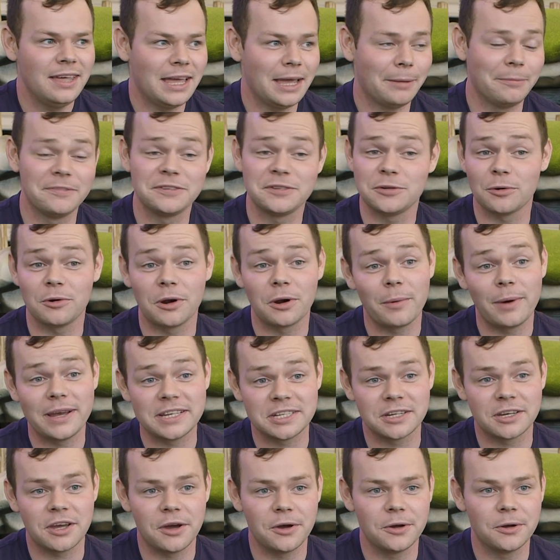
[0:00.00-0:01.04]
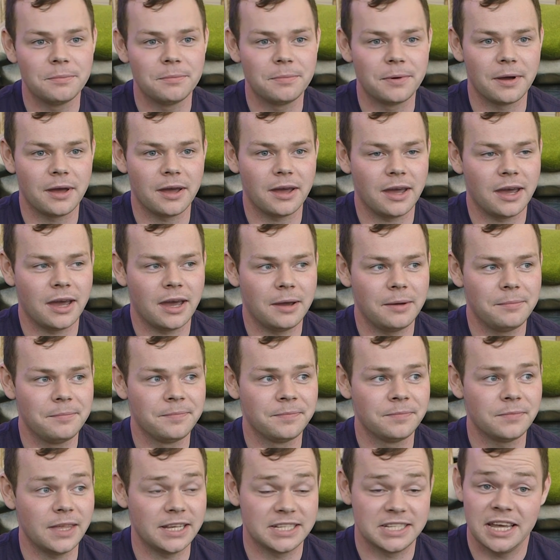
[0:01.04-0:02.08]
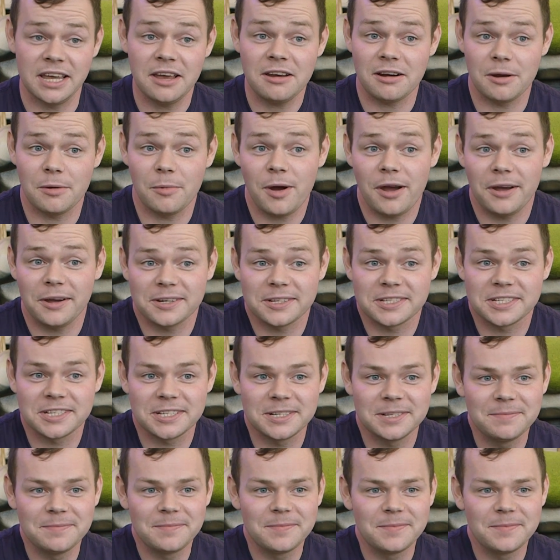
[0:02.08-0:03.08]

And we've still got a way to go, but it's here, it works.